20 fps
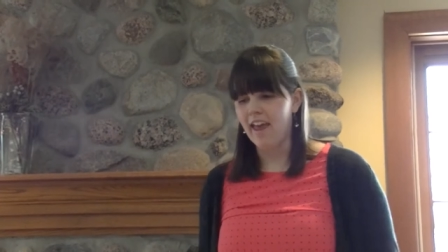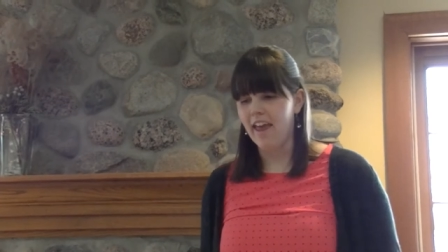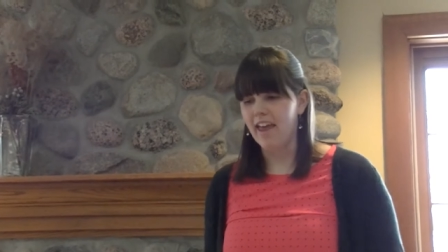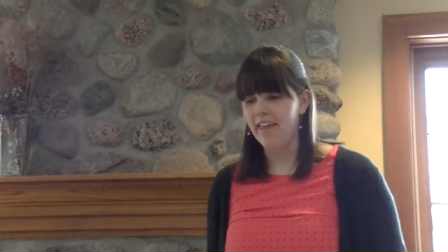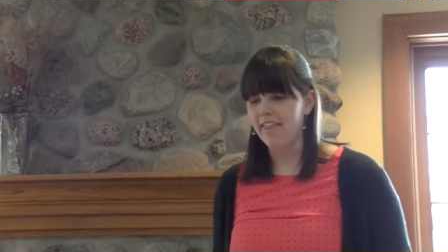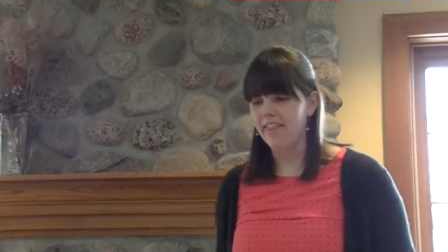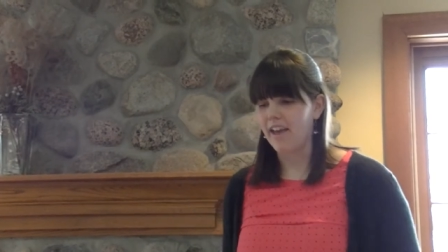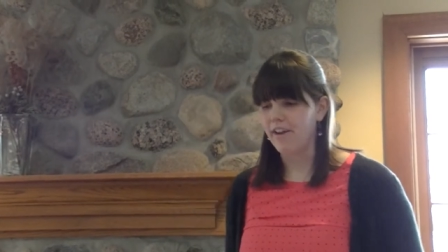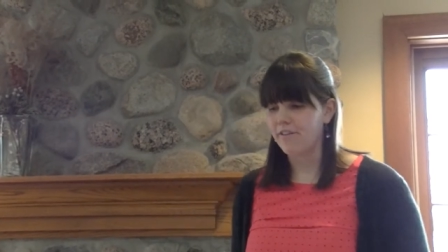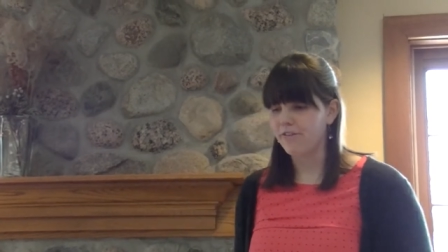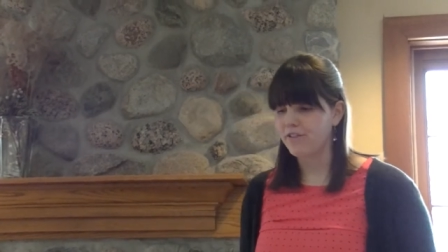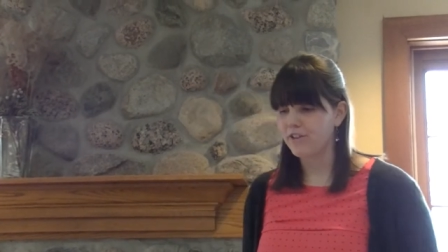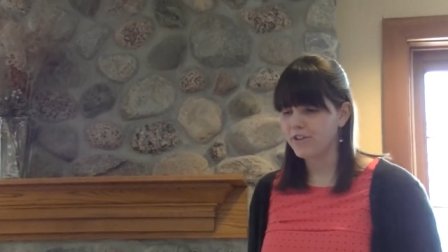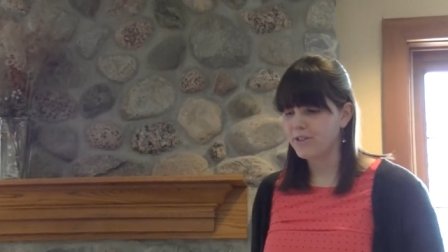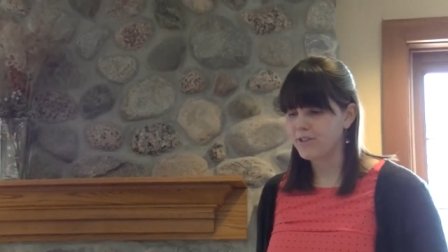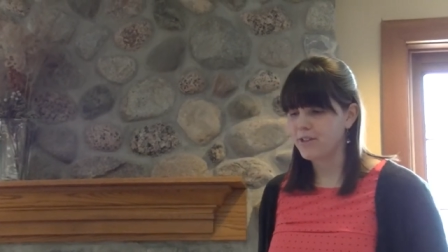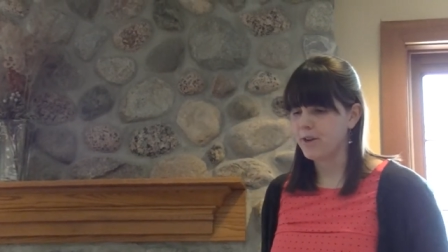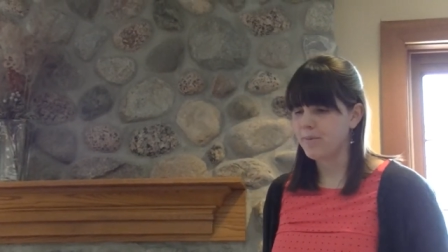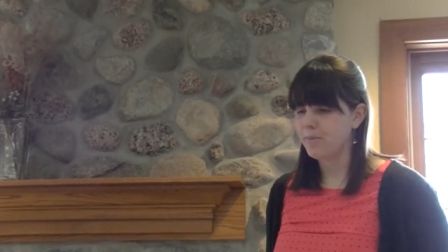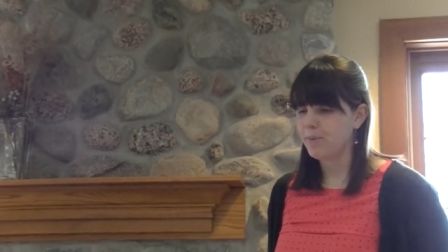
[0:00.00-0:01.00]
and that
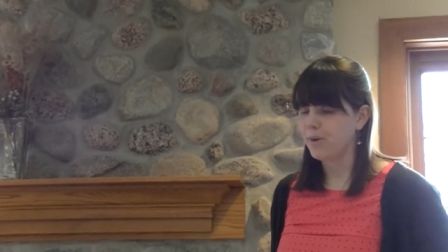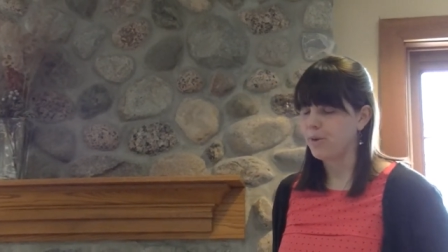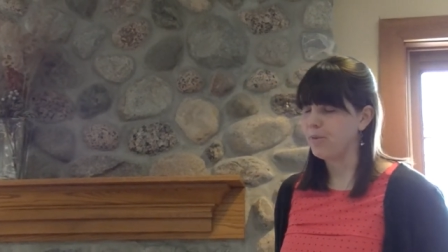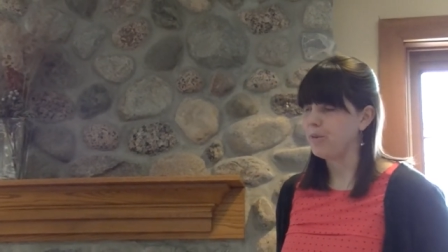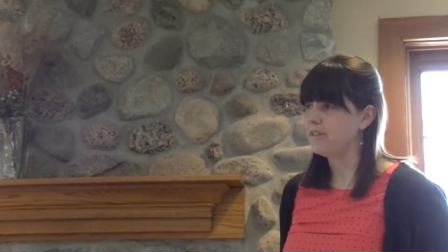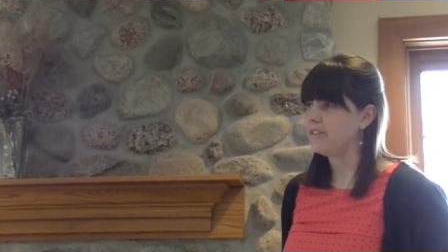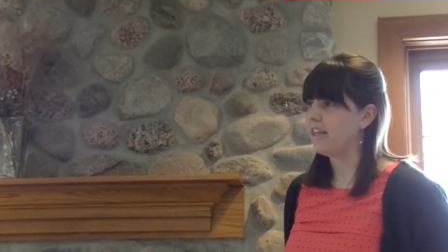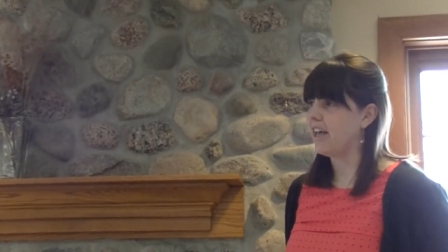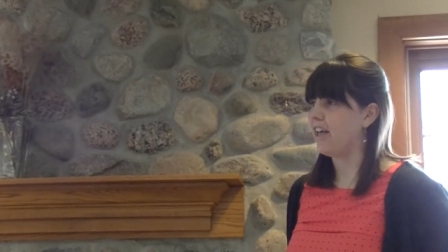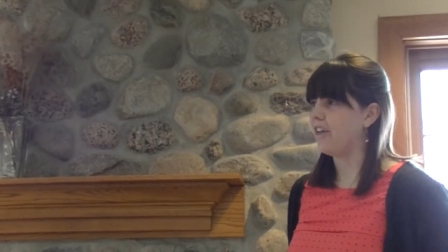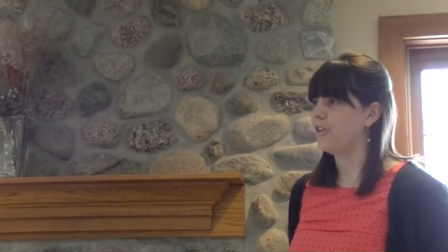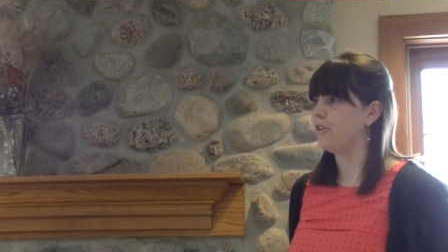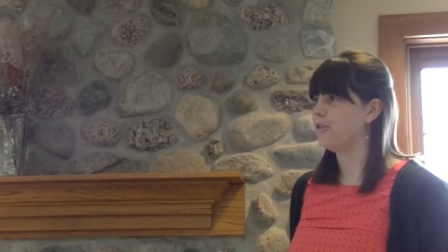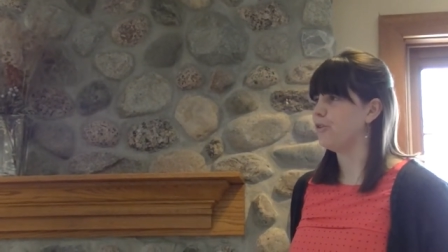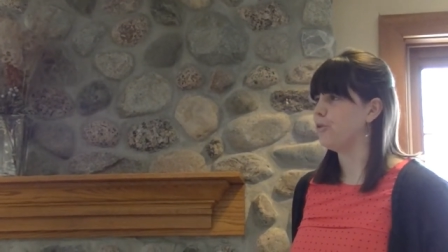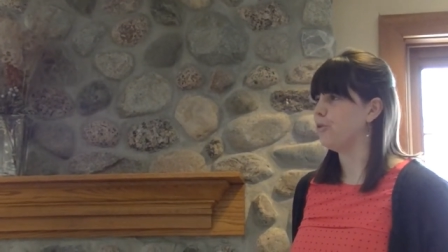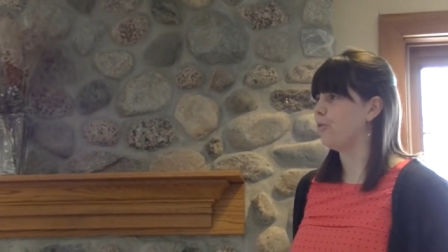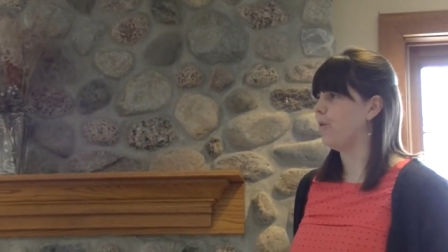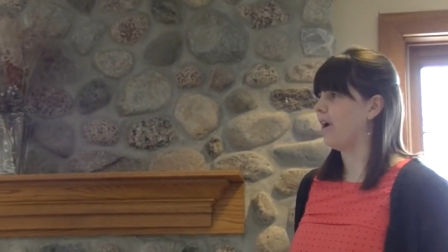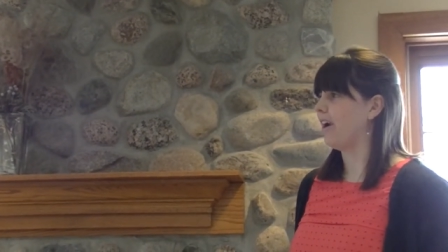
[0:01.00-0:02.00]
first number will tell
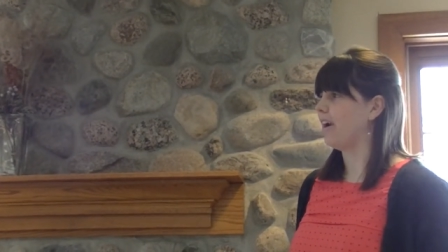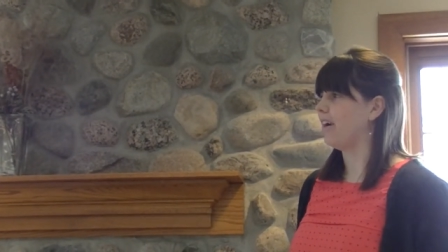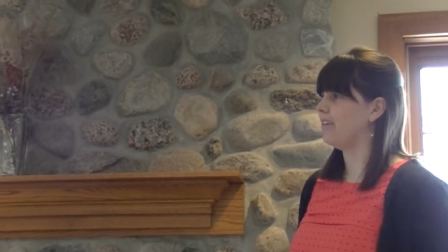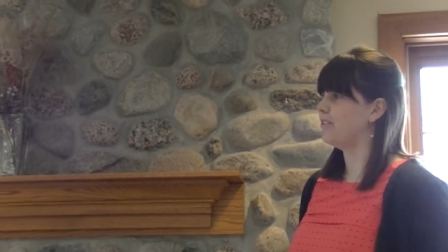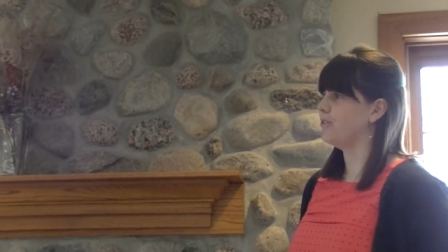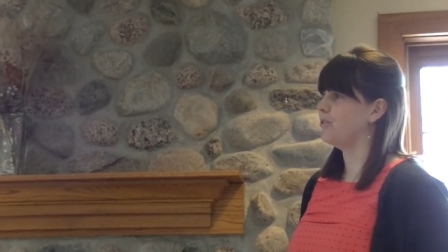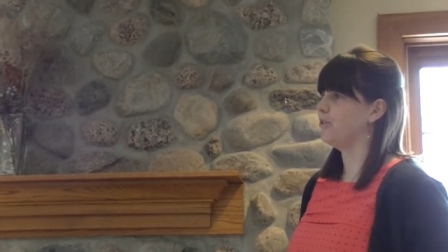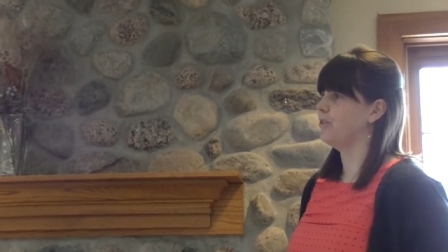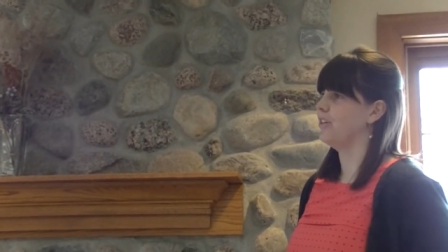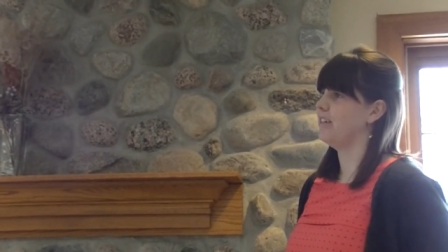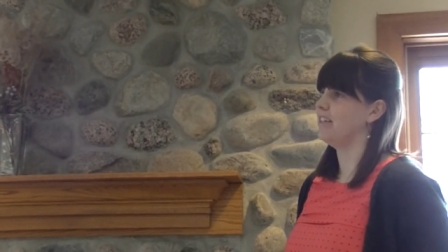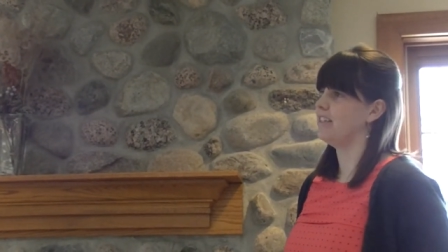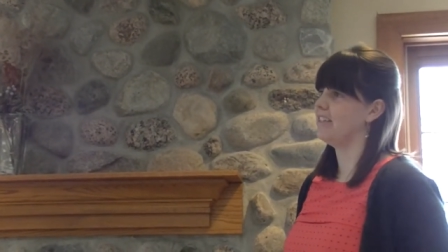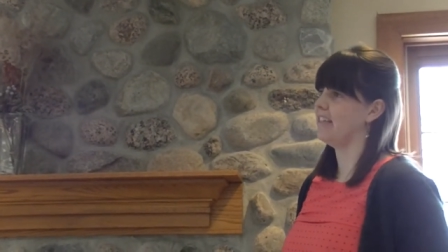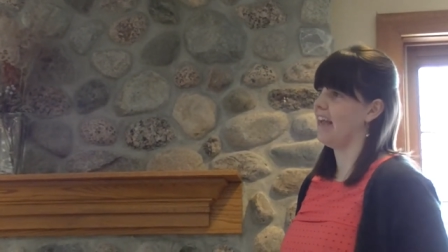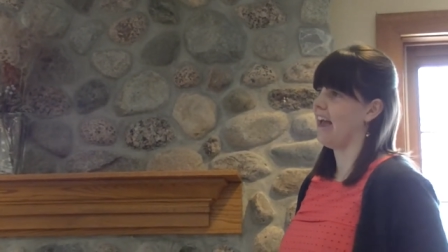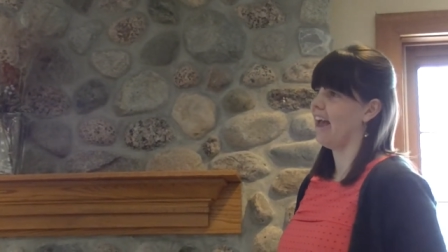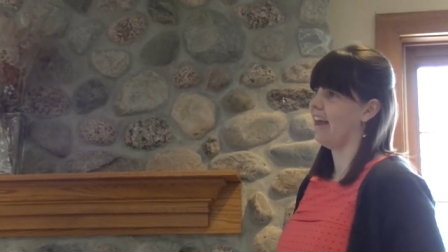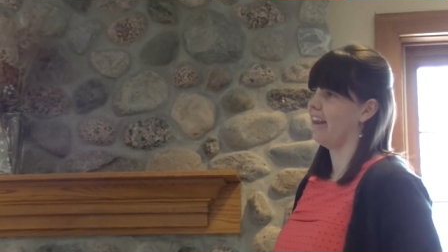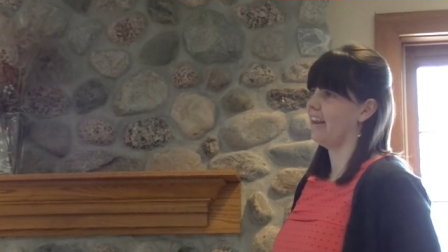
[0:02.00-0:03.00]
you where a student
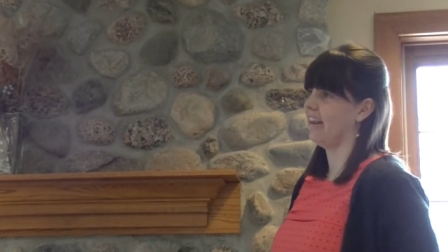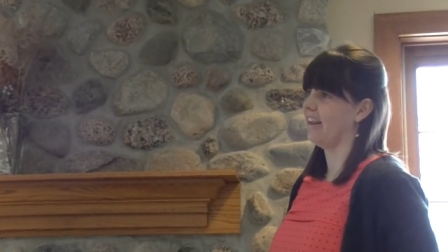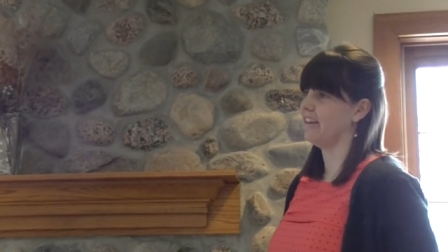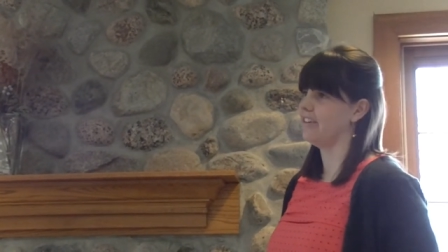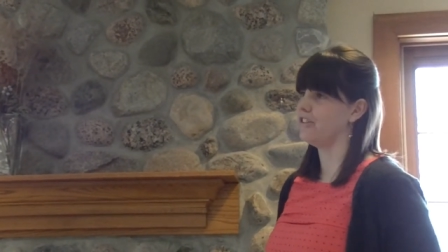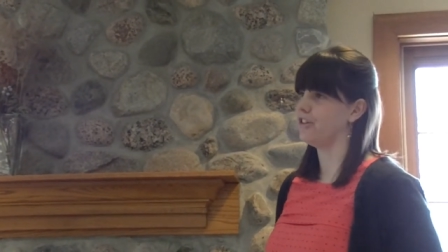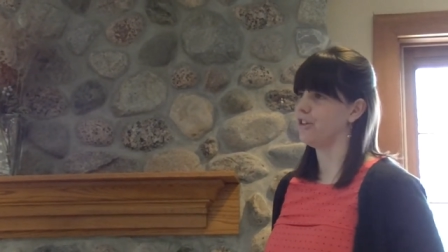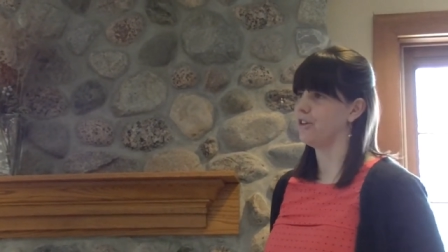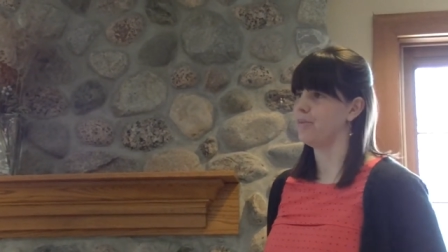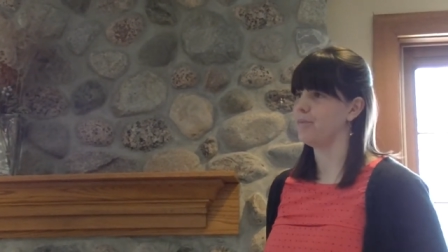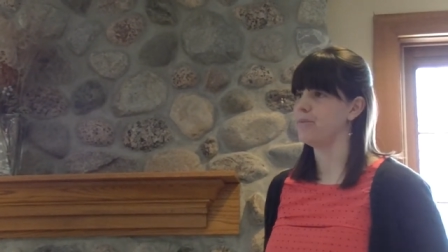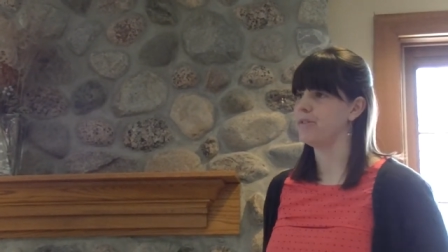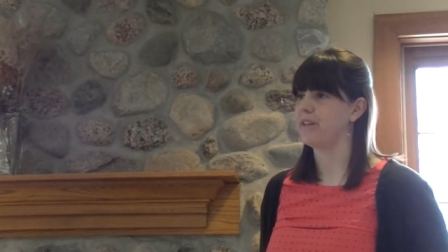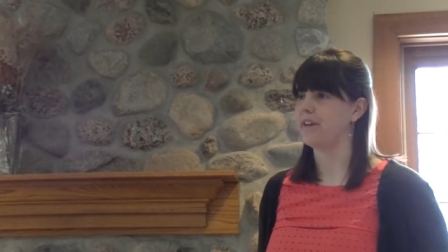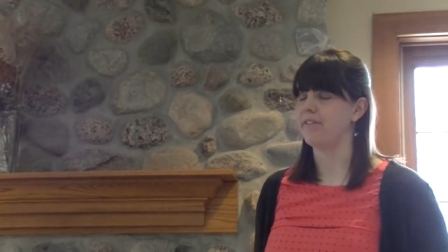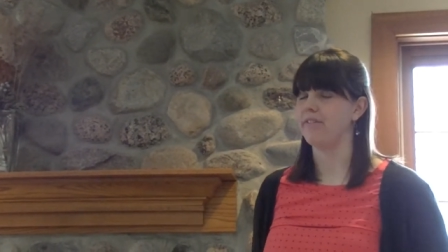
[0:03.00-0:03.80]
is at in terms